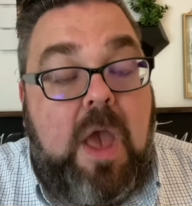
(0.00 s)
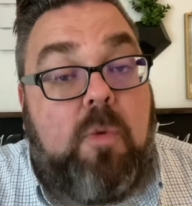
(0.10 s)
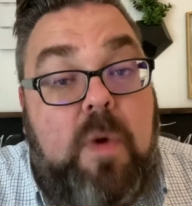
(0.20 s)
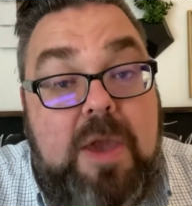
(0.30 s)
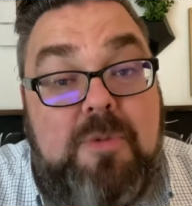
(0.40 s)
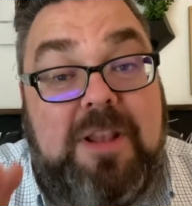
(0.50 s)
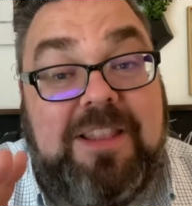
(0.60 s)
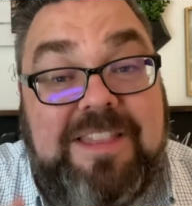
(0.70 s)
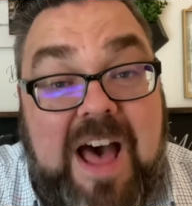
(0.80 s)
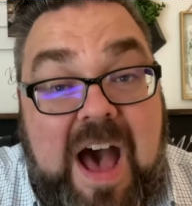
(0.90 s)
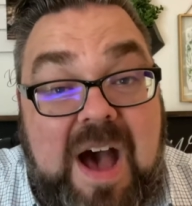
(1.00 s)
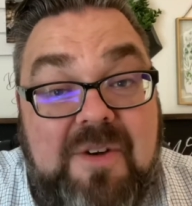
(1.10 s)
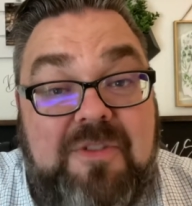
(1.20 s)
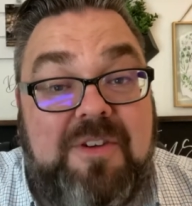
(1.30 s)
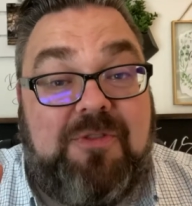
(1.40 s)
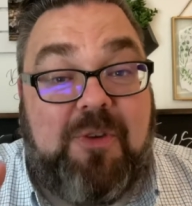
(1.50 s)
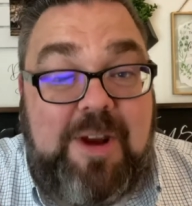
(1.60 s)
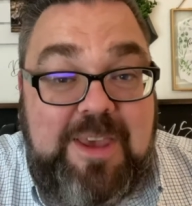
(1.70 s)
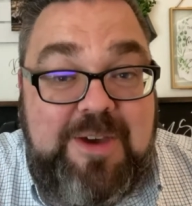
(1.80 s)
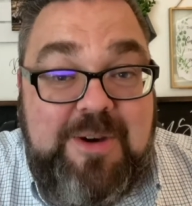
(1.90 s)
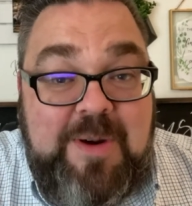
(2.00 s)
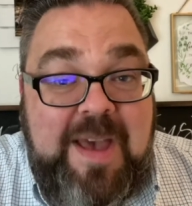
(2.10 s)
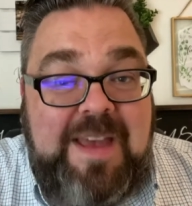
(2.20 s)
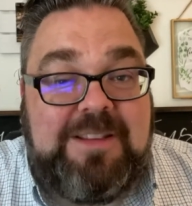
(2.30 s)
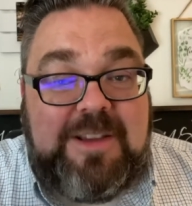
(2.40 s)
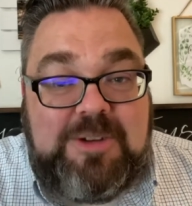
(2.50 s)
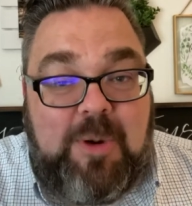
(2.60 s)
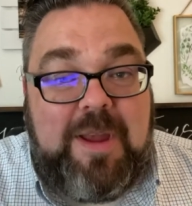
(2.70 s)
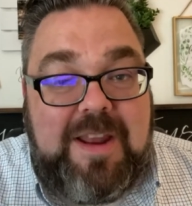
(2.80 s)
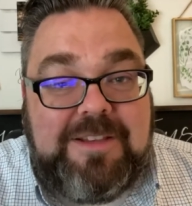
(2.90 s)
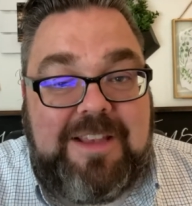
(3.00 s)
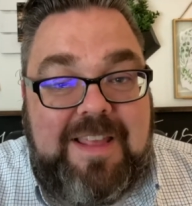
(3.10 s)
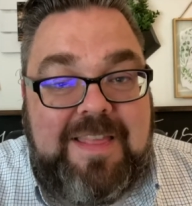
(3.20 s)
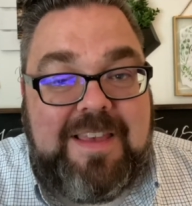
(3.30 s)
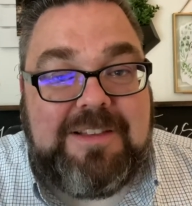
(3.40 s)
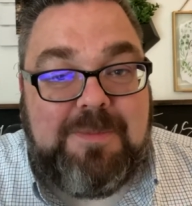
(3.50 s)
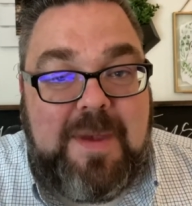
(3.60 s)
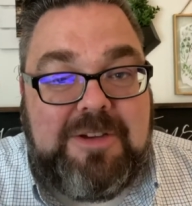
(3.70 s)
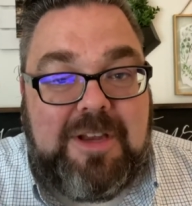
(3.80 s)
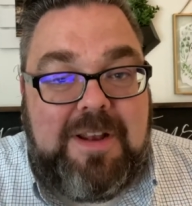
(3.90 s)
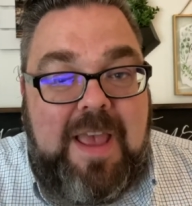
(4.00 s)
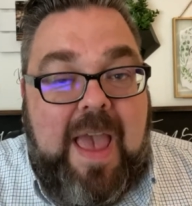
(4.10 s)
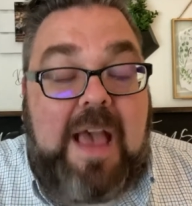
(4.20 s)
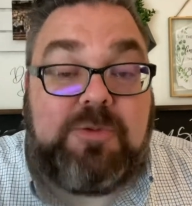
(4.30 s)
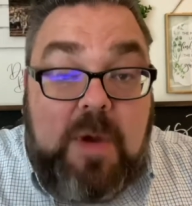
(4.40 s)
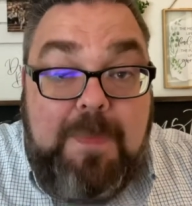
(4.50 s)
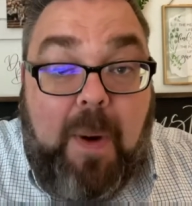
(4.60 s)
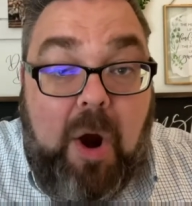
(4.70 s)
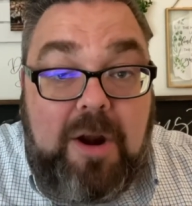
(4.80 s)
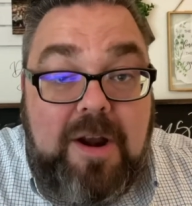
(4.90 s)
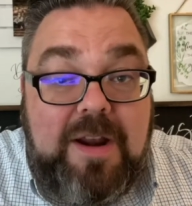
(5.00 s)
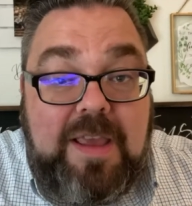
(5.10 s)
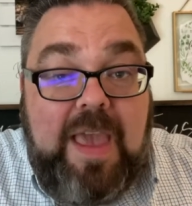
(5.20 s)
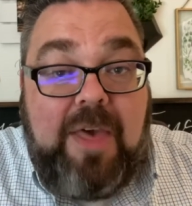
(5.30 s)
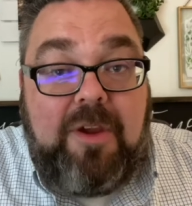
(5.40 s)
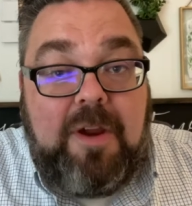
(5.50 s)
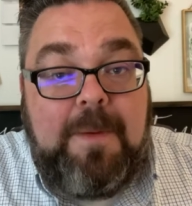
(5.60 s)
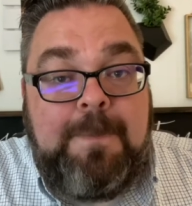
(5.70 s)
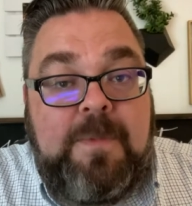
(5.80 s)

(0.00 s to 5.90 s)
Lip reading: We would love for you to join us in this mission as we partner together